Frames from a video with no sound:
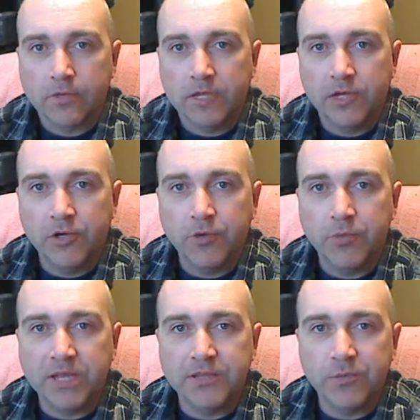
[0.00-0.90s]
Hello,
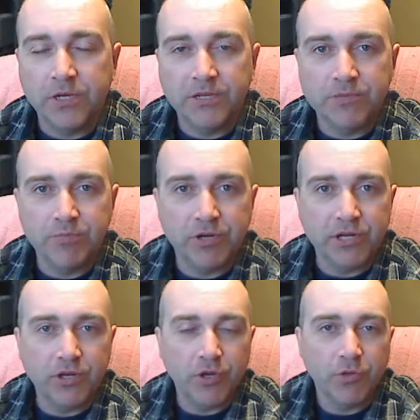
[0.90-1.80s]
Matthew Williams,
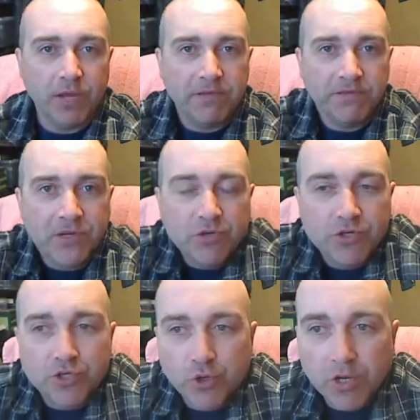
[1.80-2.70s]
bringing you a video
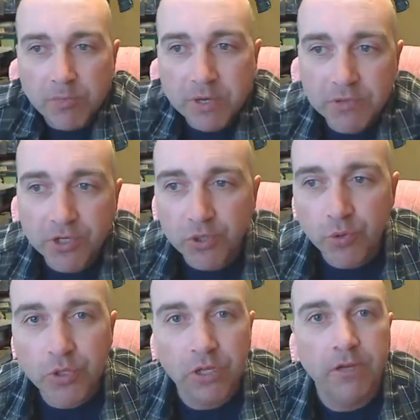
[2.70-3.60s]
to talk about the
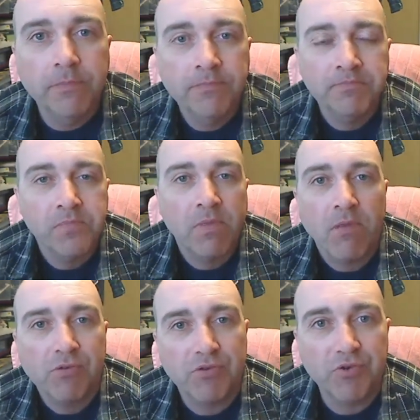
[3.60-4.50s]
Google
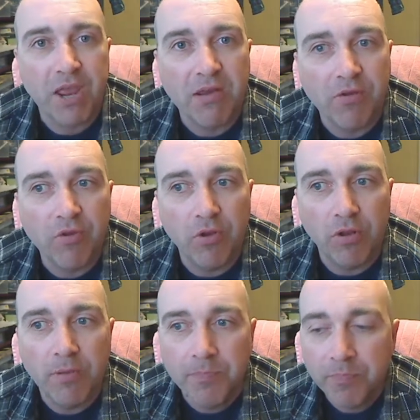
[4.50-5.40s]

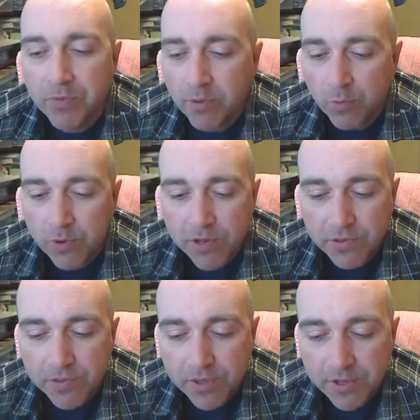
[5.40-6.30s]
scandal
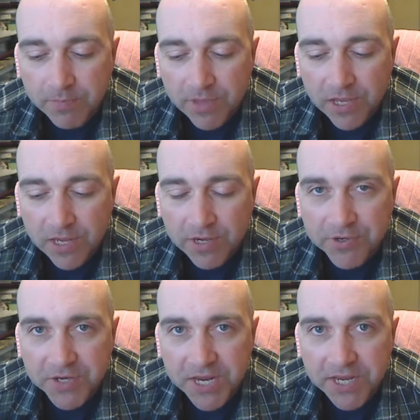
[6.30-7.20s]
with the
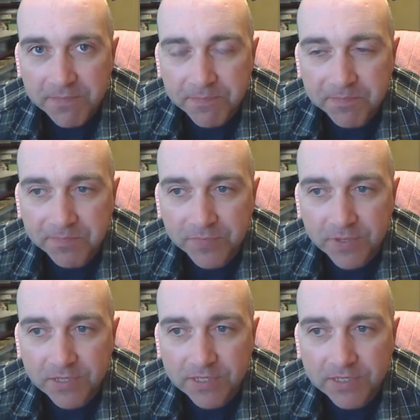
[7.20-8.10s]
NSA
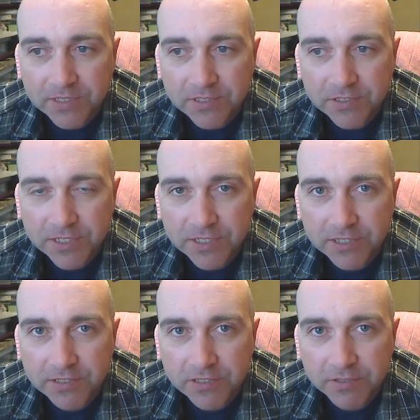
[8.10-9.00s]

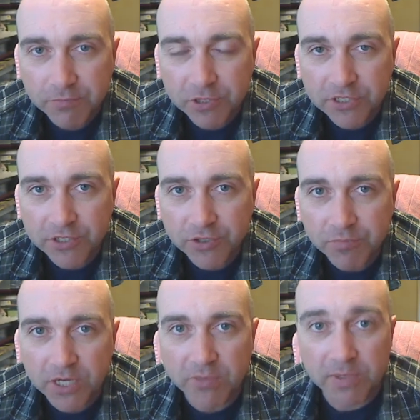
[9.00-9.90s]
and President
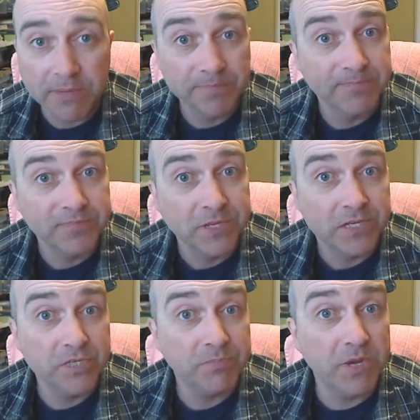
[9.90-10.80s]
Obama
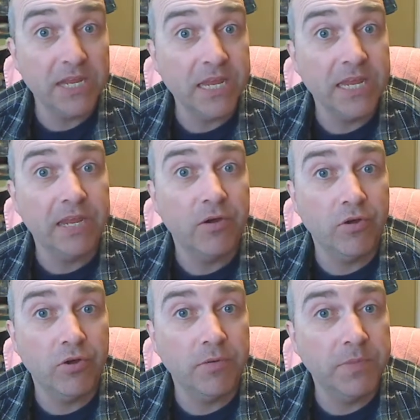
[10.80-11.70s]
spying
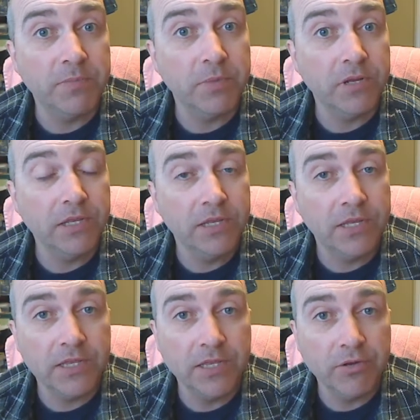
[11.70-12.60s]
on people
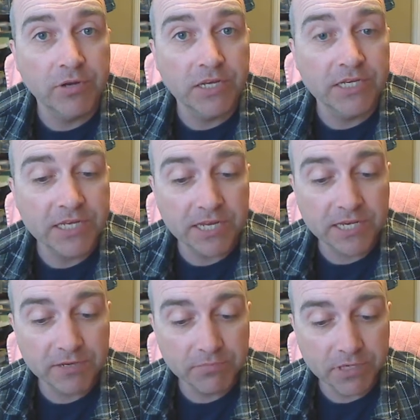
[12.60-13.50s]
in the United
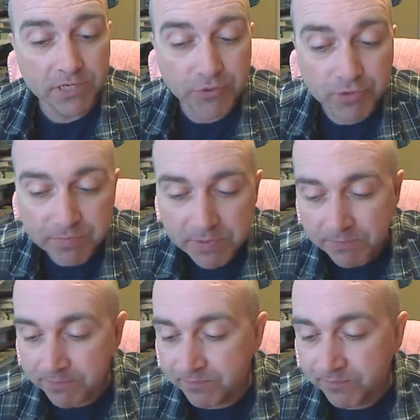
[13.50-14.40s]
Kingdom and Europe
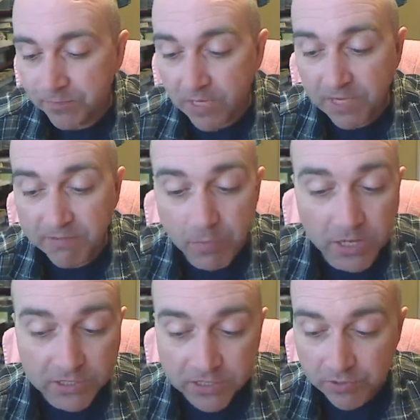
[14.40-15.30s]
and everywhere
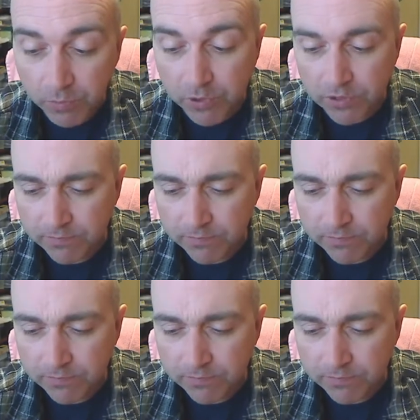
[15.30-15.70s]
else in the world.